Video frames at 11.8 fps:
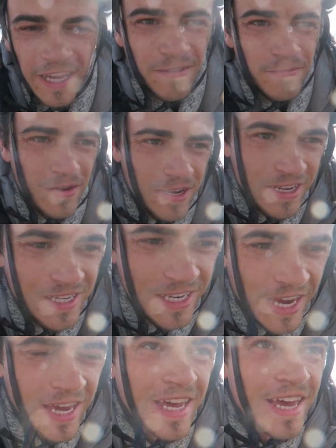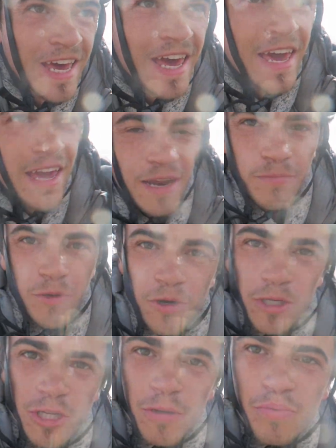Inverness. I'm
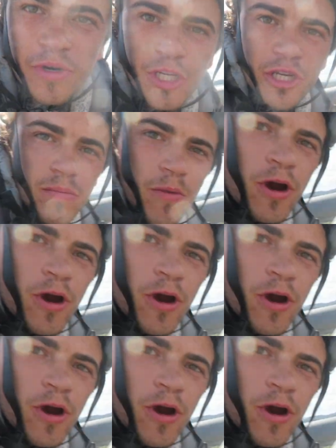crossing a bridge at the